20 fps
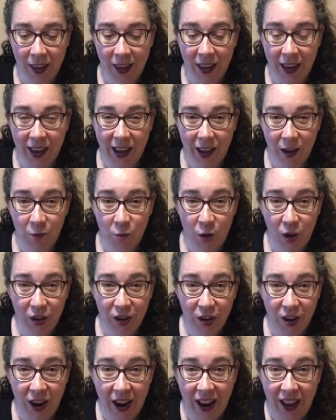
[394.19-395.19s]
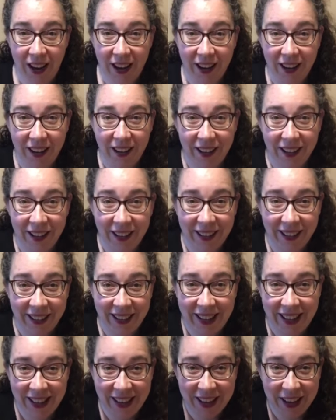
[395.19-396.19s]
And while you're at it,
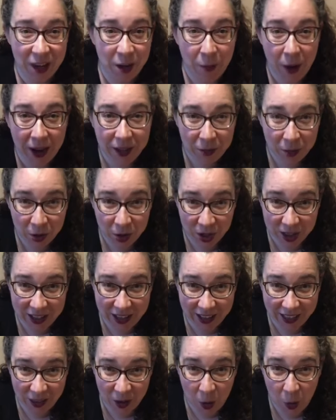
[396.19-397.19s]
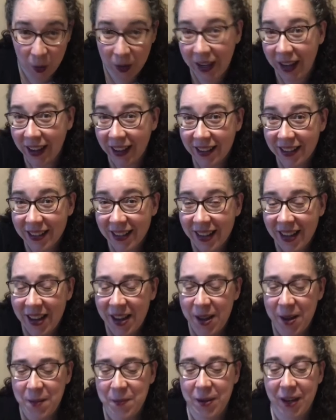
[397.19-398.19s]
you might as well just get the whole kit,
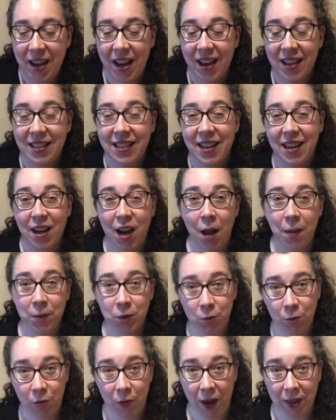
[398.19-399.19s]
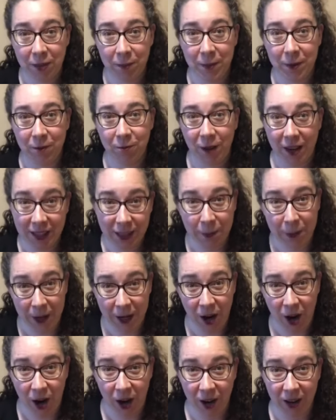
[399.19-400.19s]
because it comes with recipe
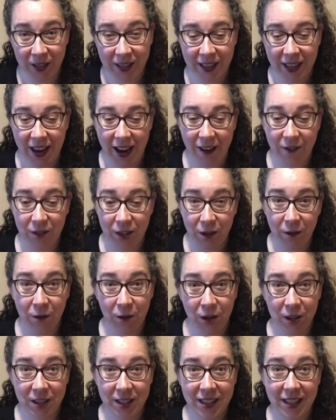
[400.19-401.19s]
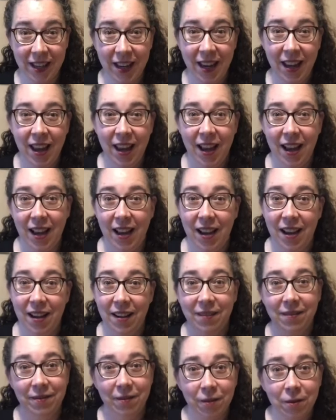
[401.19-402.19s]
cards that have different
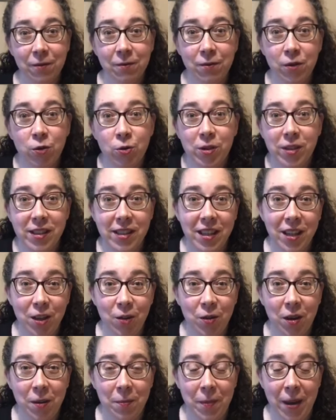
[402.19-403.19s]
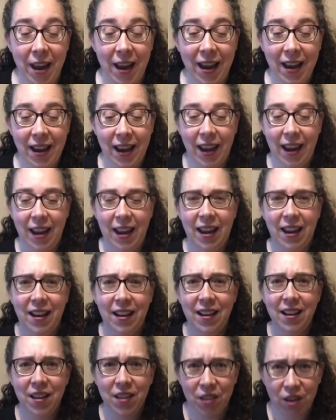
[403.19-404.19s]
foods that you can make, and
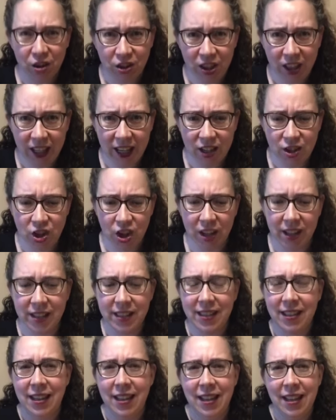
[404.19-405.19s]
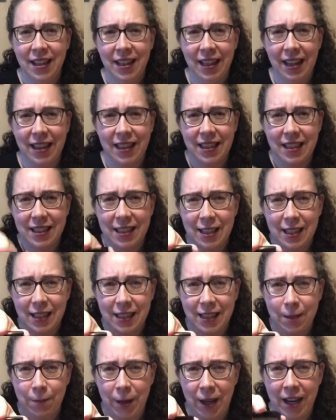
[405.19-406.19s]
they're delicious. Like this
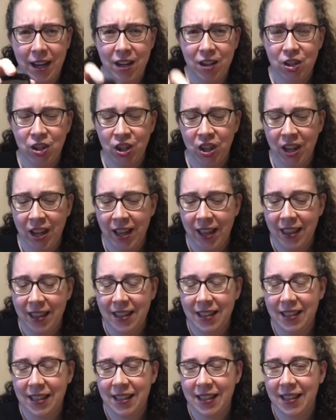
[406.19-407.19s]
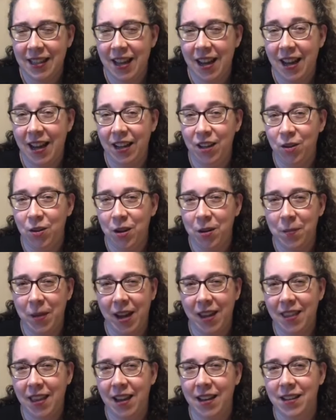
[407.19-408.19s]
spinach, this is, you can make
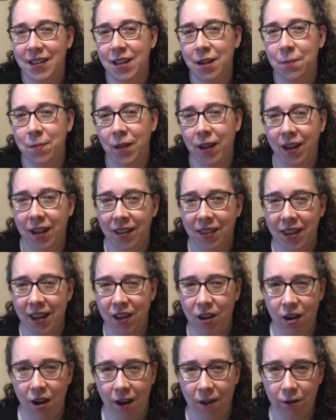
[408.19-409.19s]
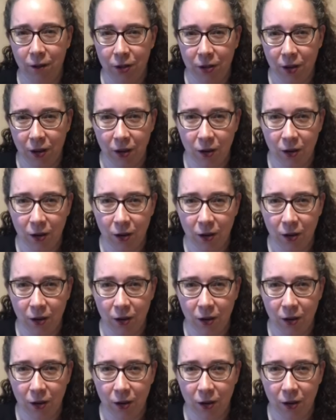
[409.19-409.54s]
that dip like that you have with the